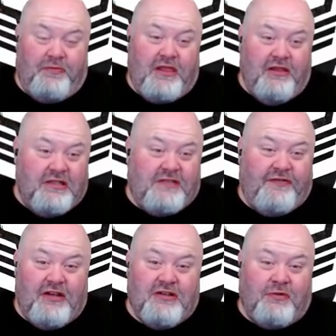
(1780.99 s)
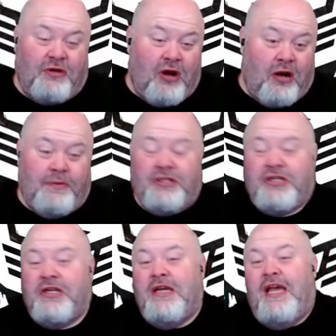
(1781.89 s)
Those figures were garbage,
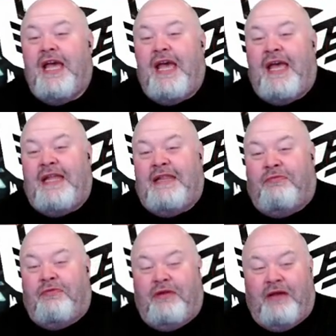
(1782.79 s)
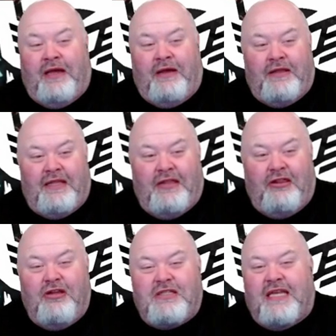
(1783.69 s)
and the, uh, it
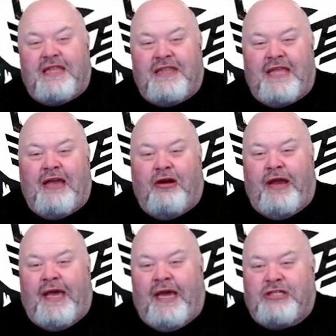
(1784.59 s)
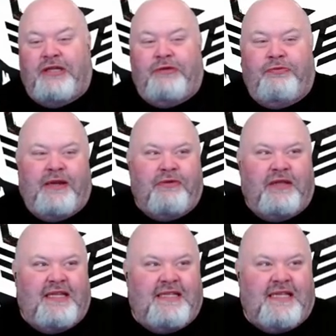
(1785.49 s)
looks like that they are actually
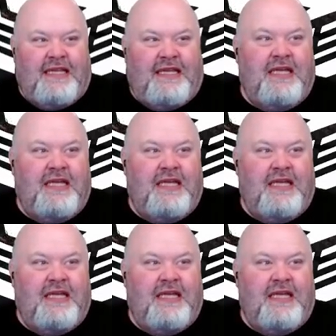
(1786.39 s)
re-releasing